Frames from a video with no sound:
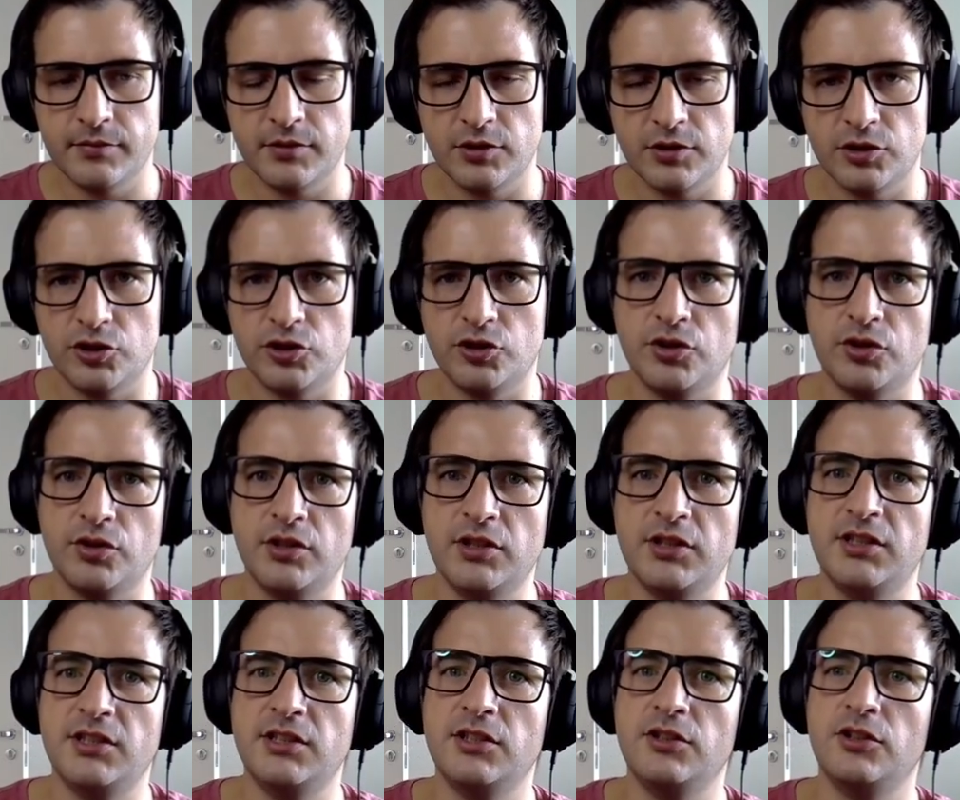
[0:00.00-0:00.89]
So
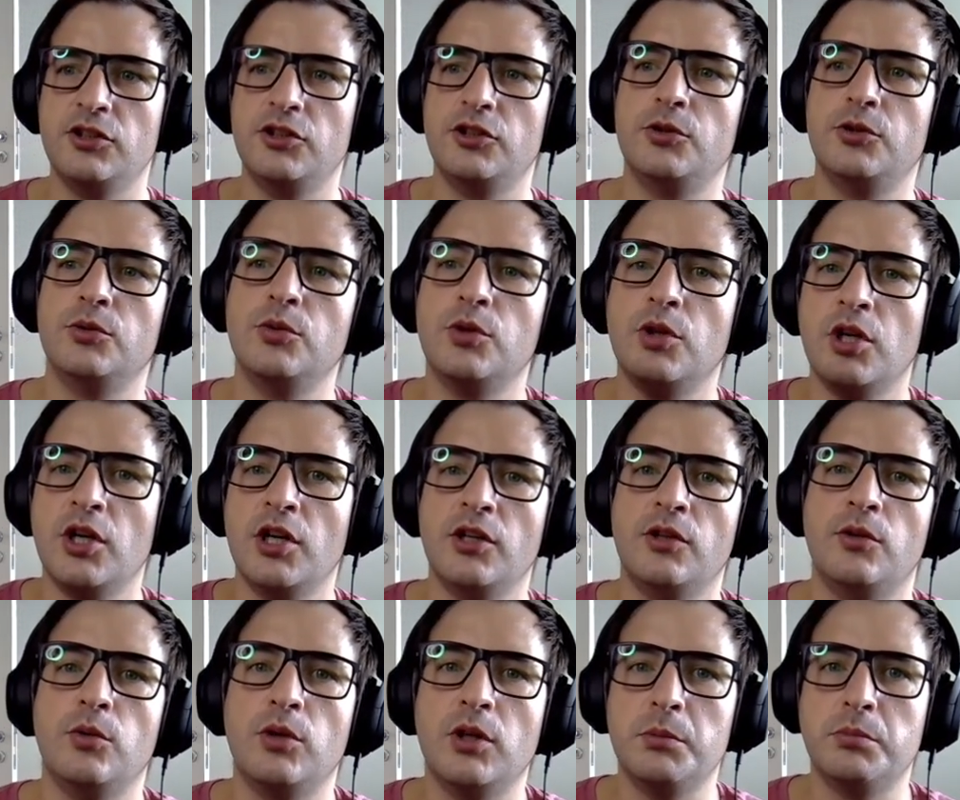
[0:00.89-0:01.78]
this is going to
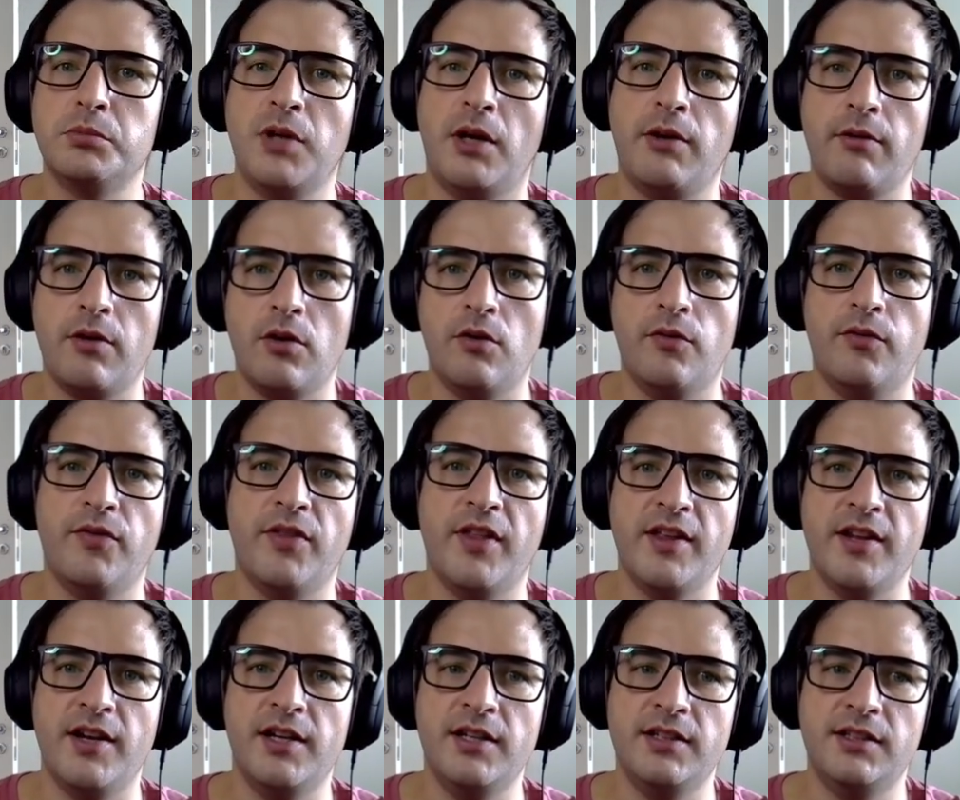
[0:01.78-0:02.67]
keep track of the
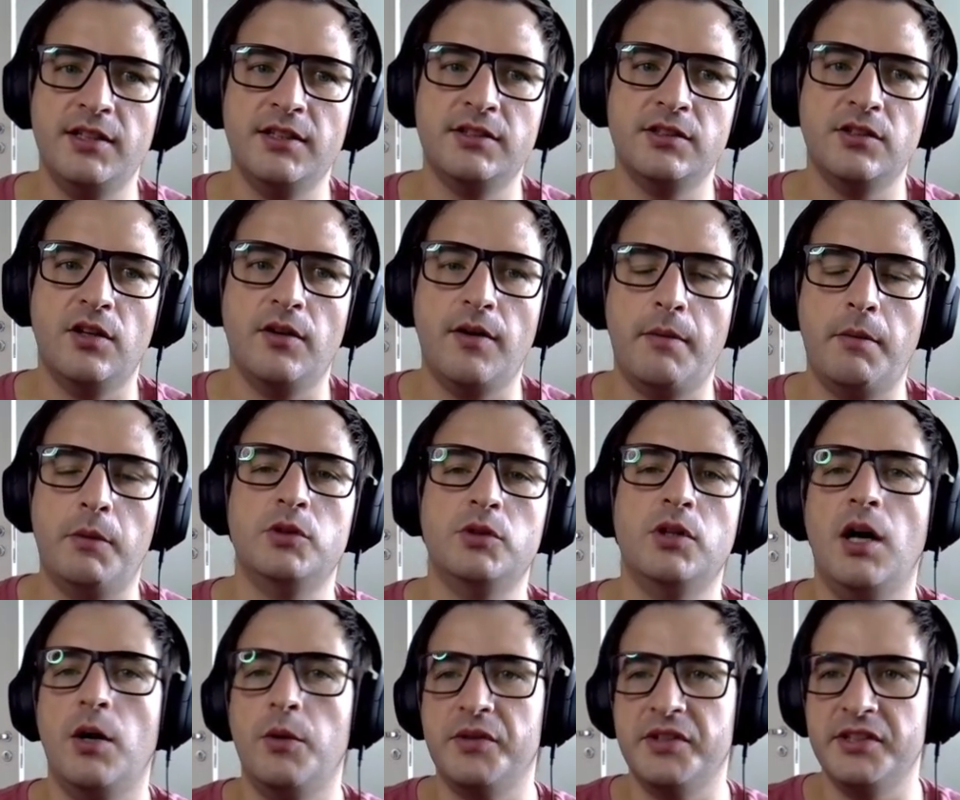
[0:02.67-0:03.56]
analytics about
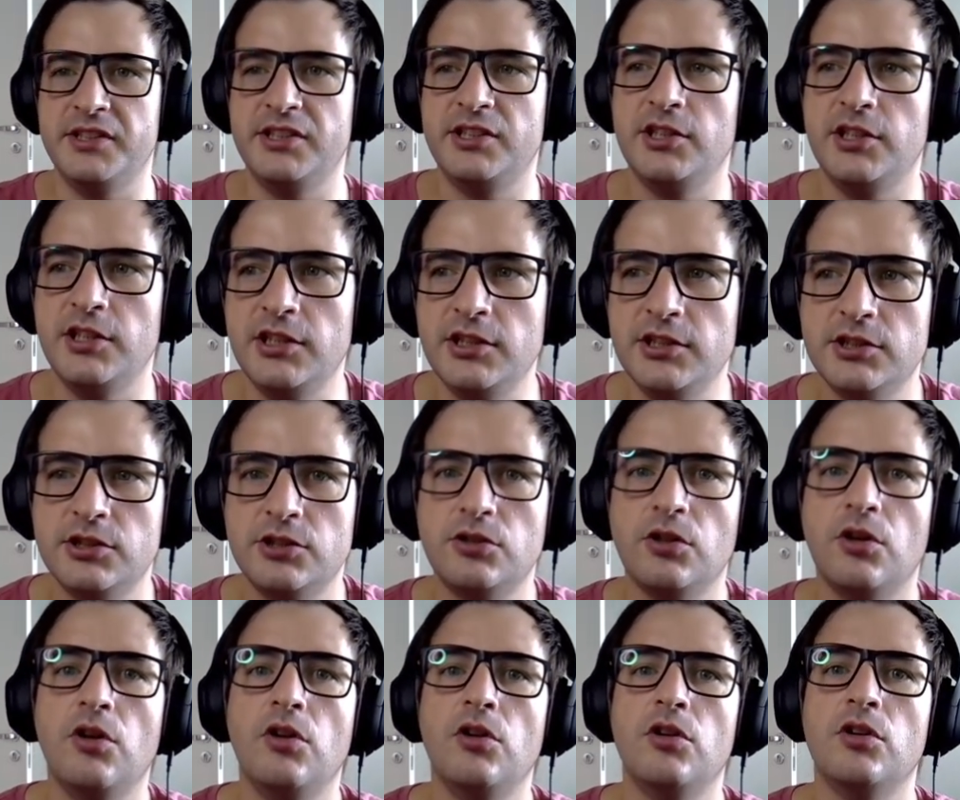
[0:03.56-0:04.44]
our
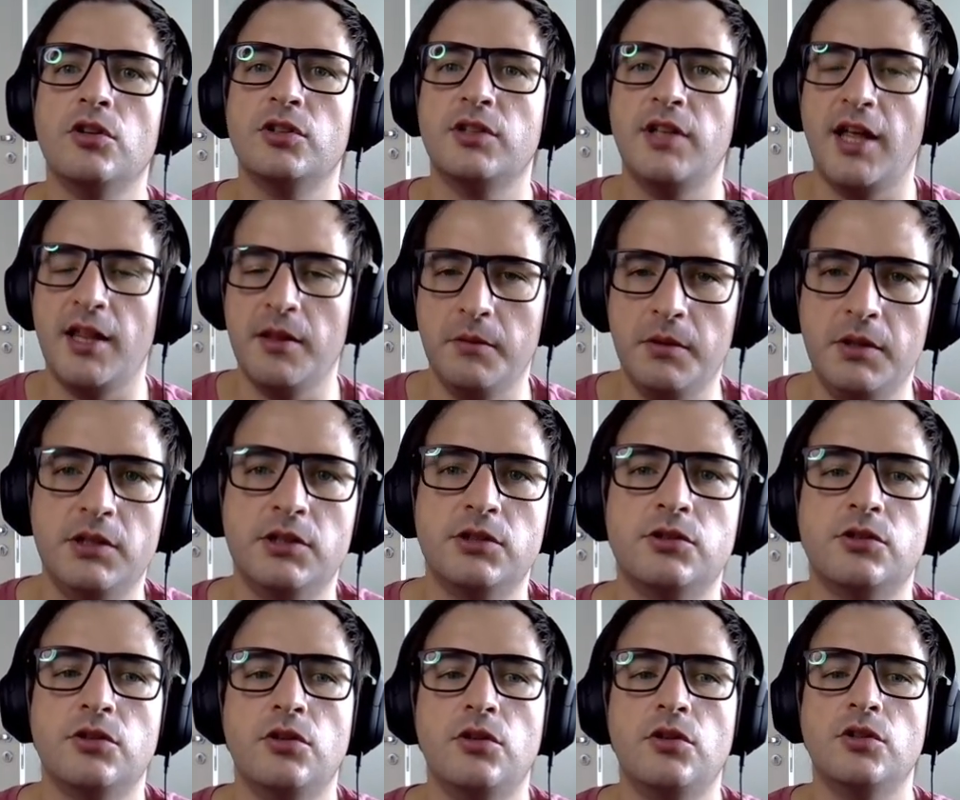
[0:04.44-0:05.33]
installs, admin
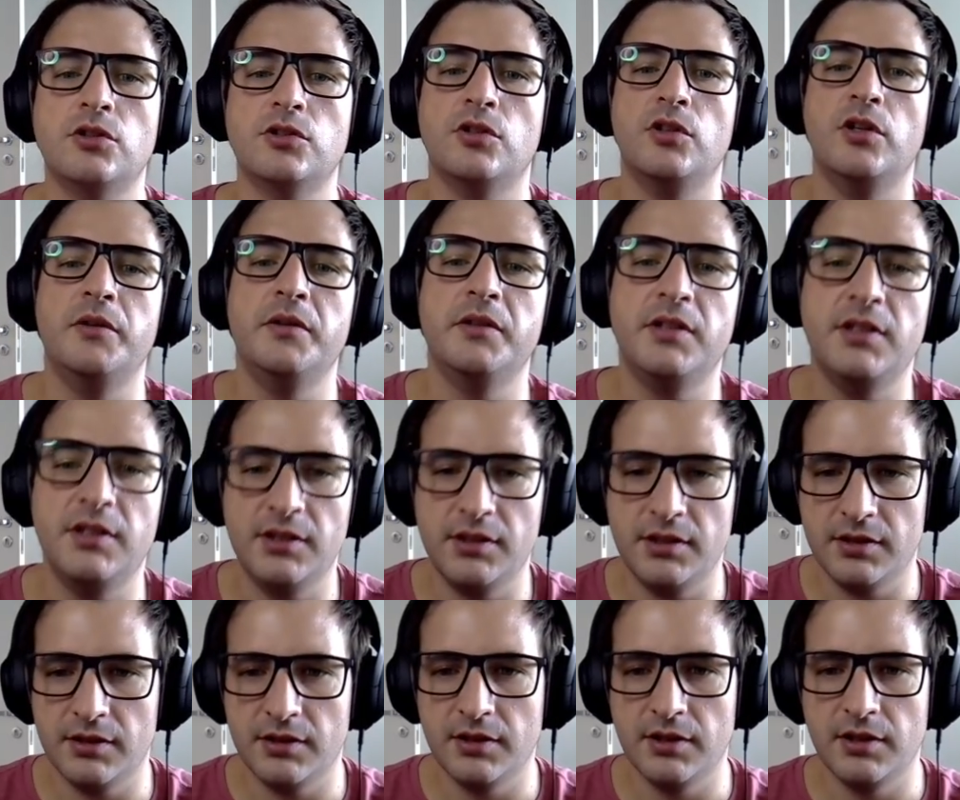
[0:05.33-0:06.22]
installs, everything
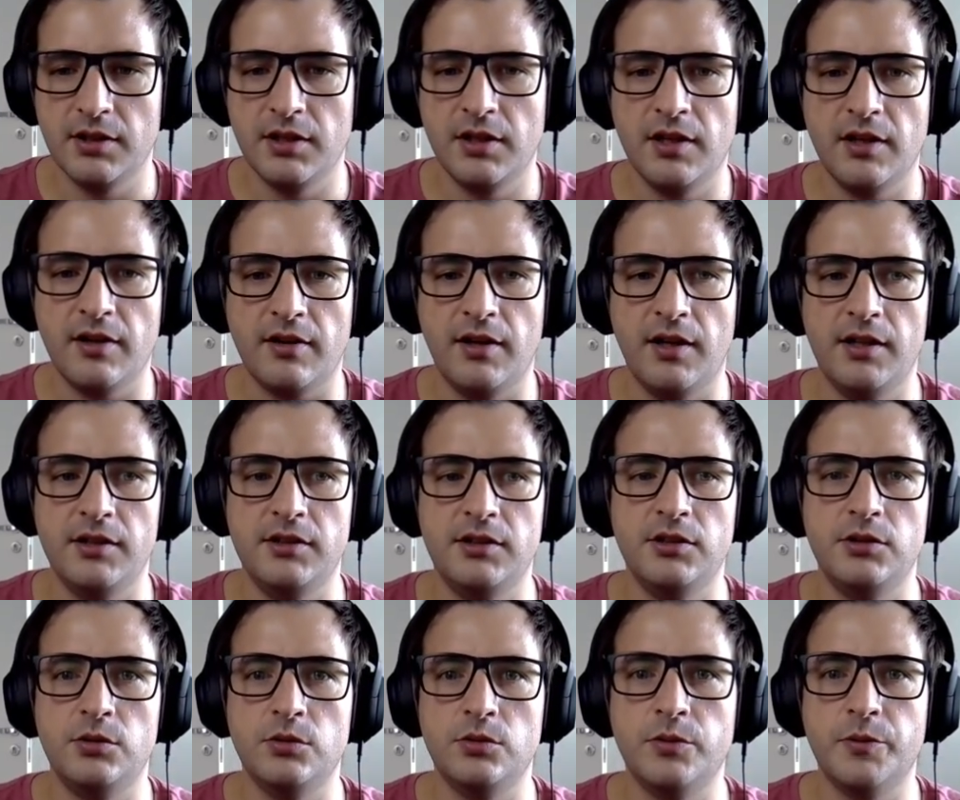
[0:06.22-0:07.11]

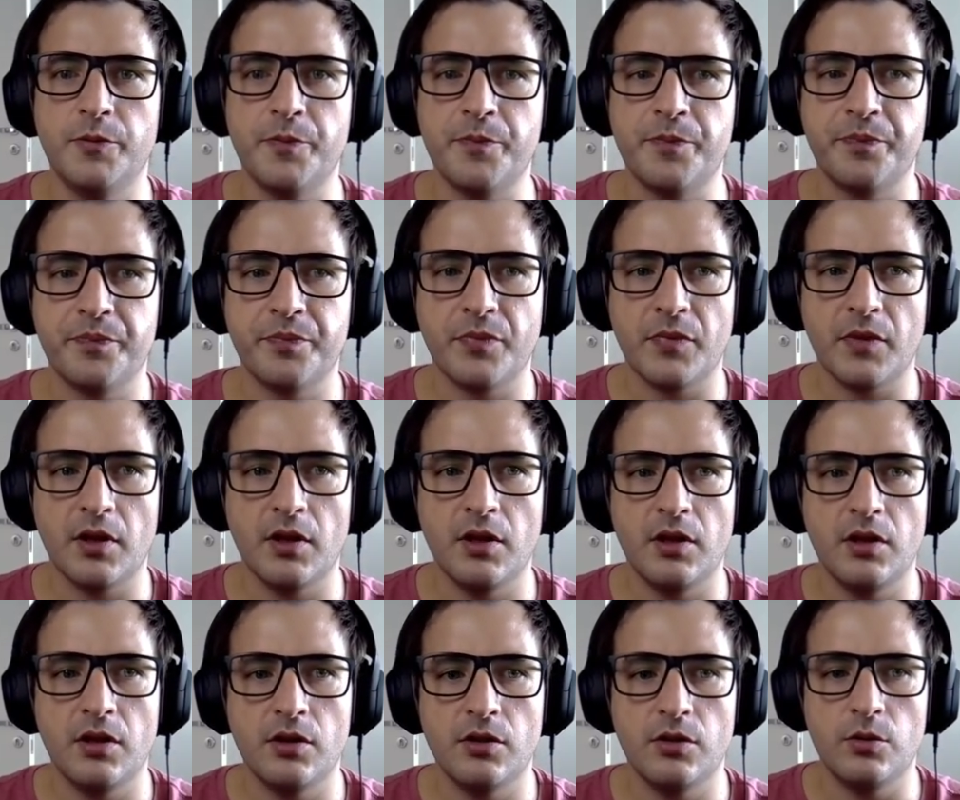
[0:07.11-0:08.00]
related to
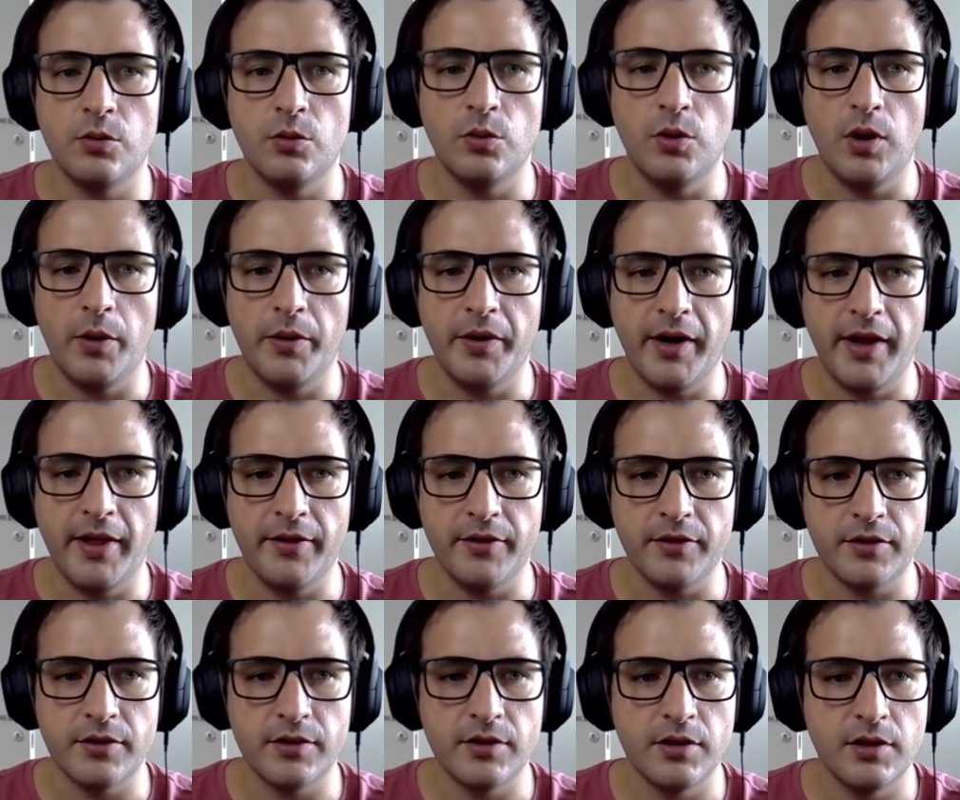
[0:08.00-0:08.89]
our add-on.